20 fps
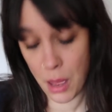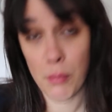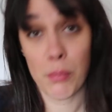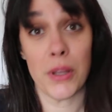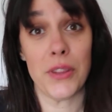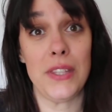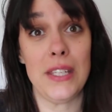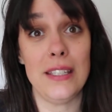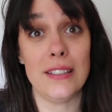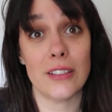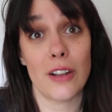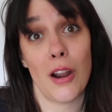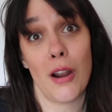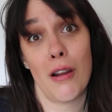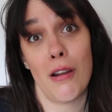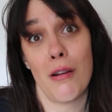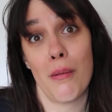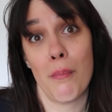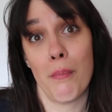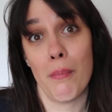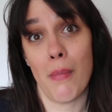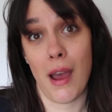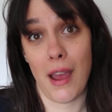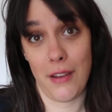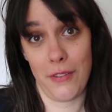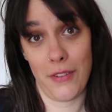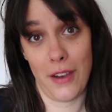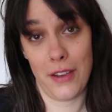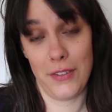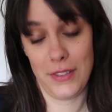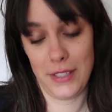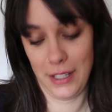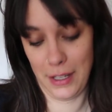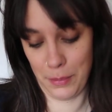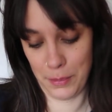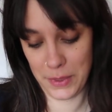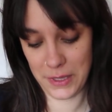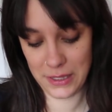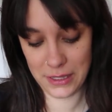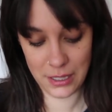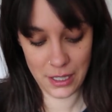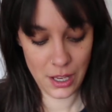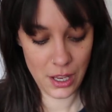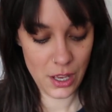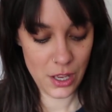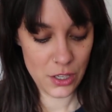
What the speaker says: But these are my 5 tips.